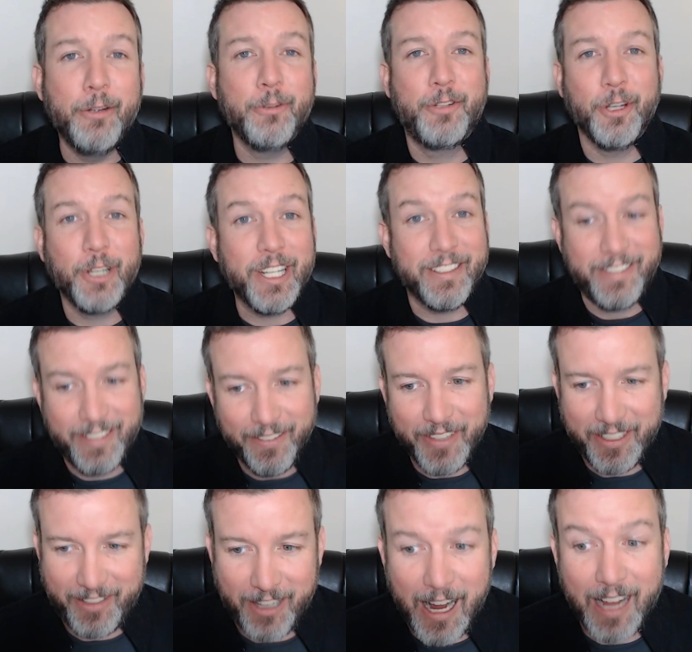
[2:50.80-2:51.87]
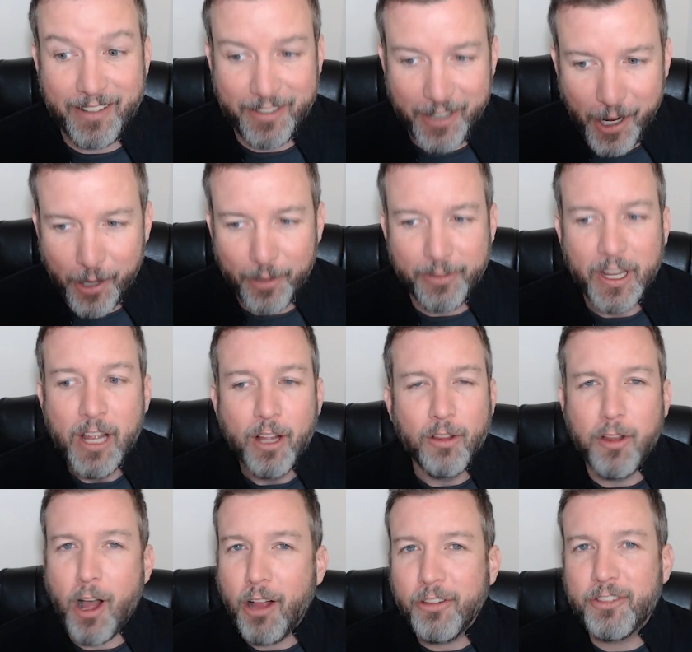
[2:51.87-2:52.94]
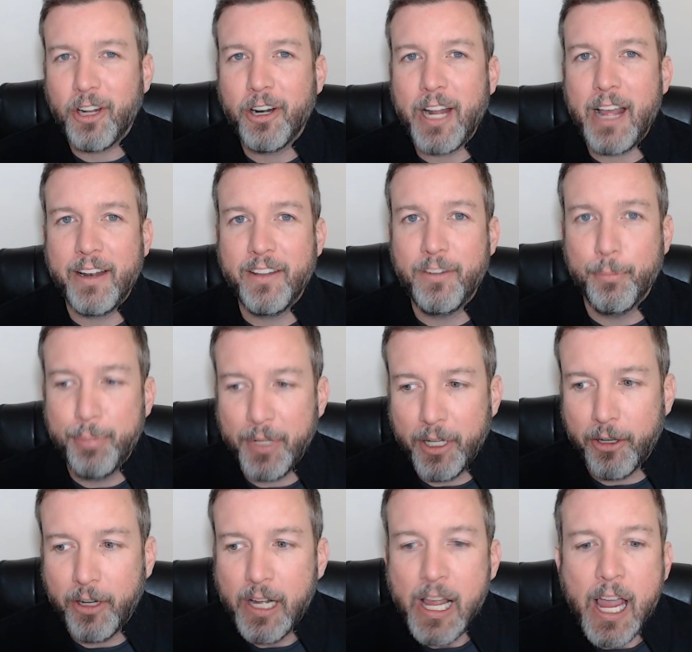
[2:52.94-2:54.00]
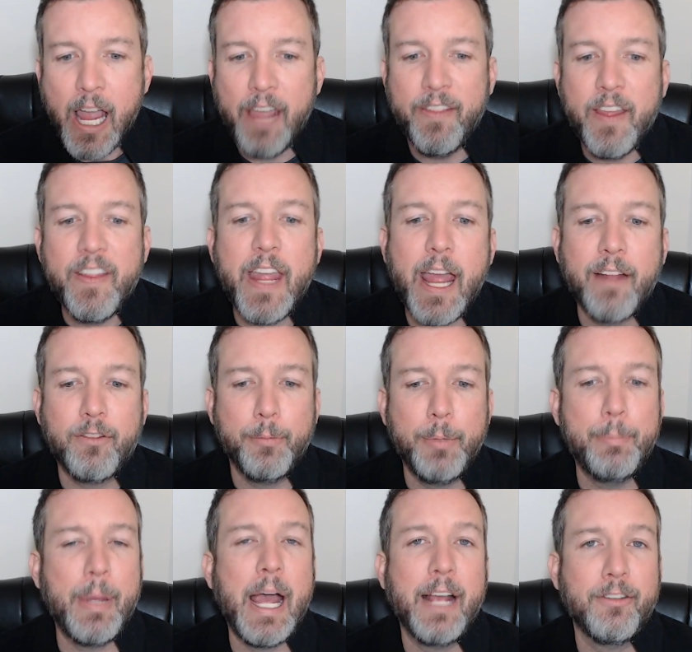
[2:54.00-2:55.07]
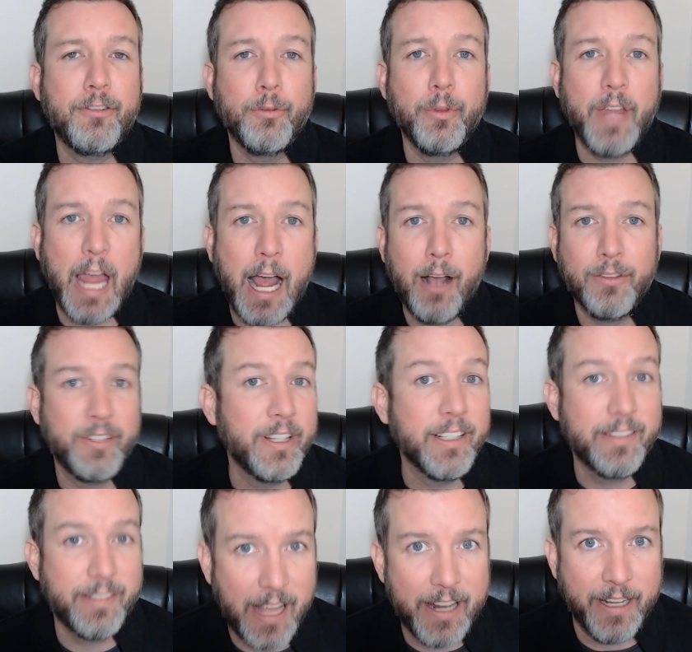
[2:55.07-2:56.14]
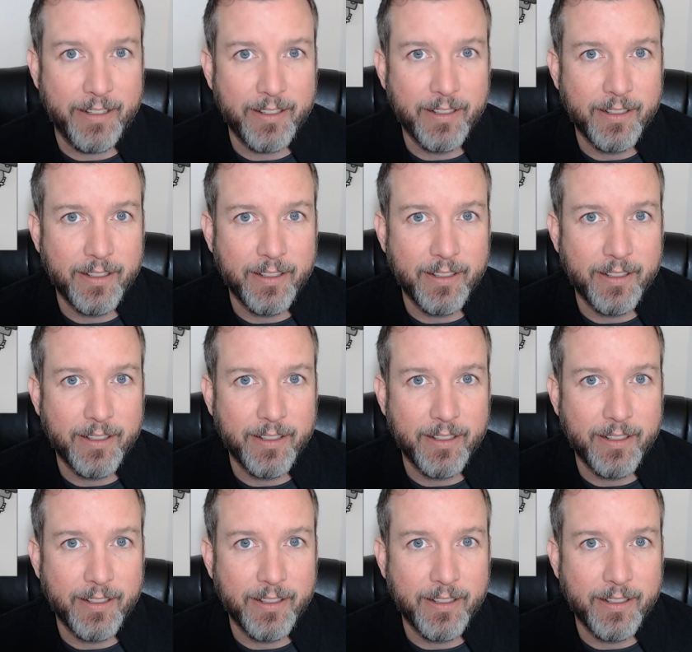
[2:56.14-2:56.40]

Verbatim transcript: who took a civics class knows, laws start out as a bill and then they have to be passed through the House and the Senate.